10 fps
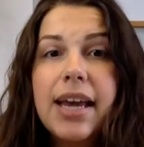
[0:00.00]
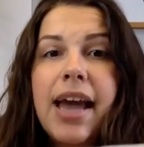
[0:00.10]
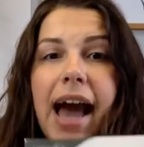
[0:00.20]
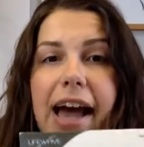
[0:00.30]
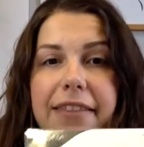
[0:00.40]

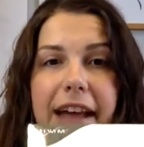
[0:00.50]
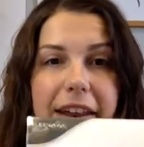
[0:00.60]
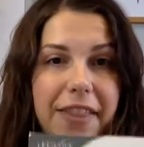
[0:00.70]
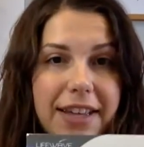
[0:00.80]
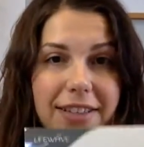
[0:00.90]
And then
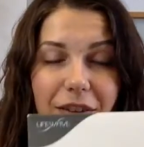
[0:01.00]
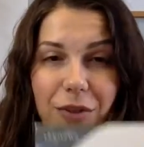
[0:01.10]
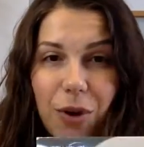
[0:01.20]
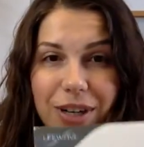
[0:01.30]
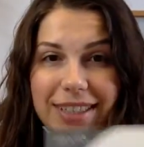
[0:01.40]
this, of
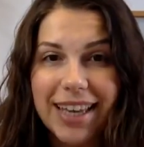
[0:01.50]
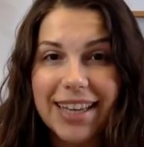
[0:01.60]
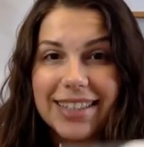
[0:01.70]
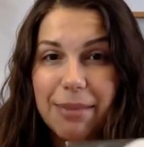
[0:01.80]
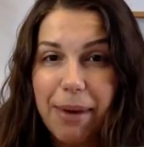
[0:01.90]
course, is
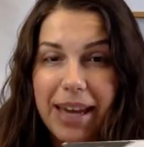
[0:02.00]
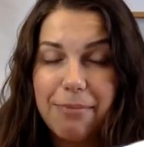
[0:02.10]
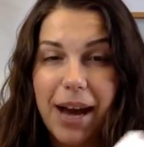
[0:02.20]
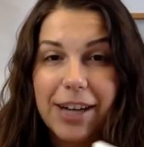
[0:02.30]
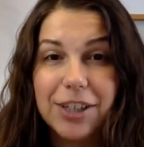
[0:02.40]
the pain
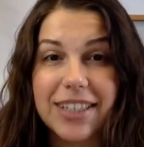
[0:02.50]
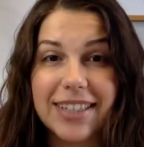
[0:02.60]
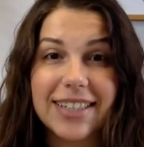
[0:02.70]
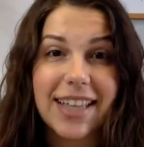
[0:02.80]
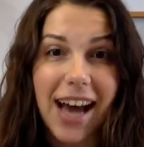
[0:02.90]
patch. This is
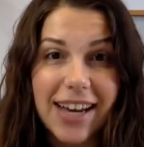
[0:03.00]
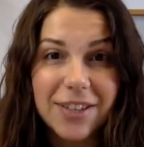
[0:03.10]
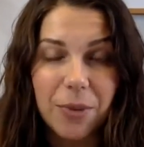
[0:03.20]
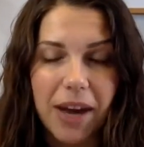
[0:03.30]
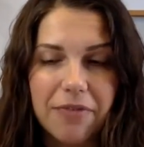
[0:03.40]
the
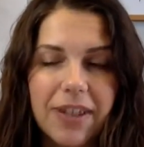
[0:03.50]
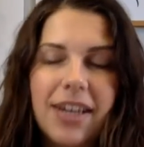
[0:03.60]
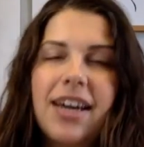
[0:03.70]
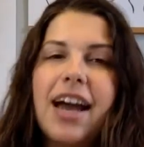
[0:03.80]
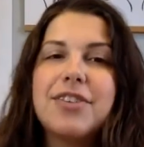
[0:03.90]
IceWave.
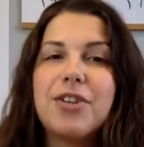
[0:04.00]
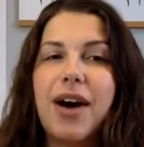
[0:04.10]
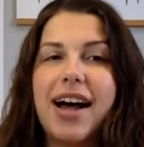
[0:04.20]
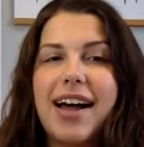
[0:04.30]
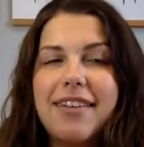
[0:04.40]
And so I
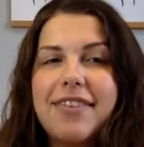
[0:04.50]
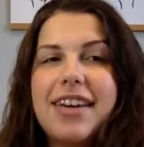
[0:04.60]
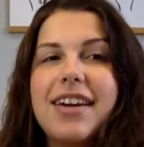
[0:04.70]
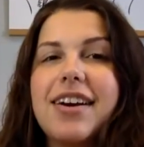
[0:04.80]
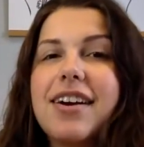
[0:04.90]
have
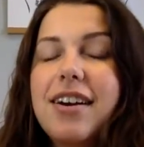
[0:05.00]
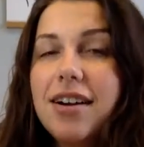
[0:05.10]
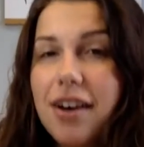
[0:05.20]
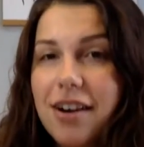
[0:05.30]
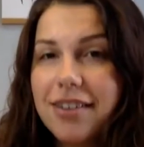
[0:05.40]
here
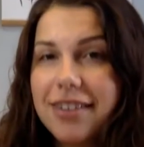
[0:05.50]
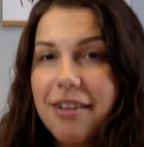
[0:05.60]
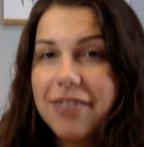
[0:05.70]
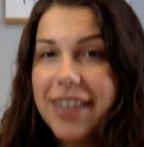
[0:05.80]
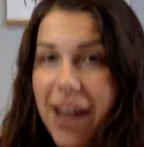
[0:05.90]
our
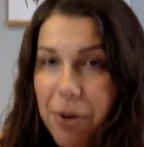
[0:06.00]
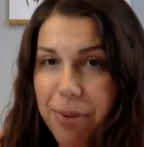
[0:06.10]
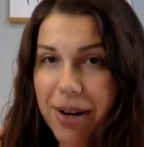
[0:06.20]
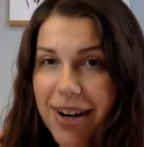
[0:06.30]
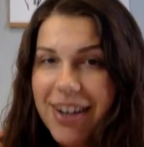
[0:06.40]
lovely
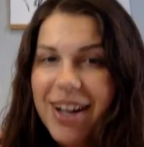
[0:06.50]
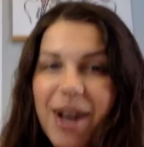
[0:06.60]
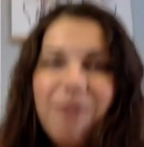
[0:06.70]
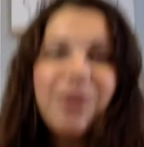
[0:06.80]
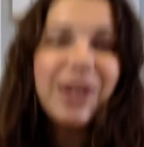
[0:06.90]
helper.
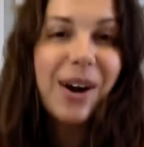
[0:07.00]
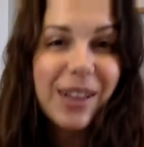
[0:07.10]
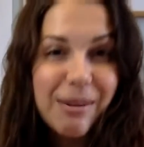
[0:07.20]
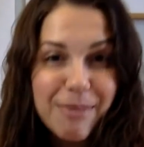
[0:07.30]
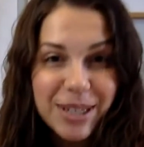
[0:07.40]
We call
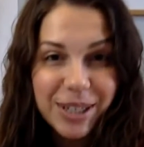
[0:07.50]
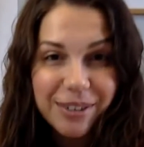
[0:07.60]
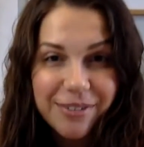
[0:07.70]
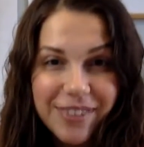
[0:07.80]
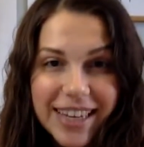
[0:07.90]
him Mr.
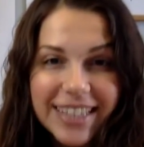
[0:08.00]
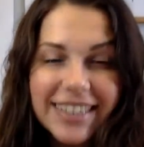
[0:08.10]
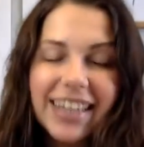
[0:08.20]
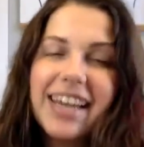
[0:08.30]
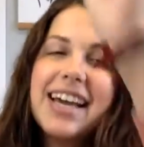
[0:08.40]
Feet
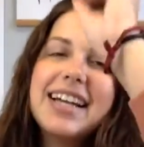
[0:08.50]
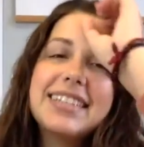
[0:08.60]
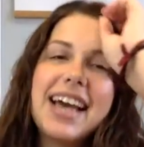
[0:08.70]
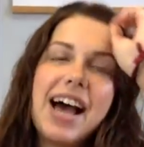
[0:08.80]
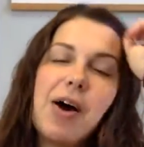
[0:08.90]
to
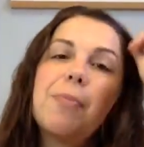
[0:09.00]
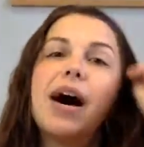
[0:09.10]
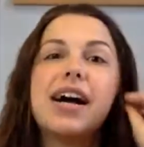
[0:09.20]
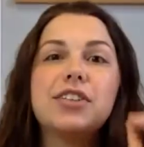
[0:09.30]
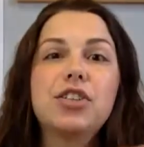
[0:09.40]
help
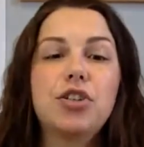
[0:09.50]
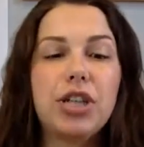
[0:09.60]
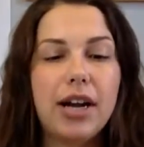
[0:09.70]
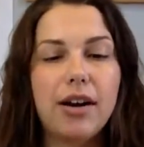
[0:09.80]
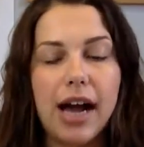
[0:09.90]
us
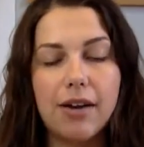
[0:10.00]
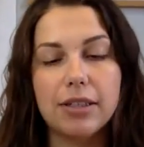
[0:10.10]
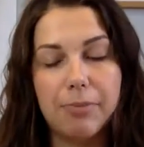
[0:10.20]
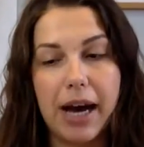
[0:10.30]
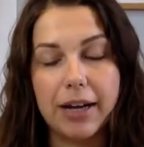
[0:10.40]
share how to
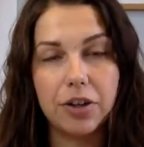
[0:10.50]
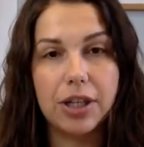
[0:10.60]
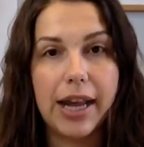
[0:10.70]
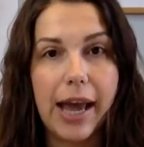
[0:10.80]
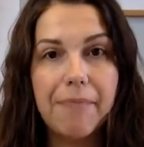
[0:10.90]
patch
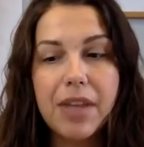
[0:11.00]
today.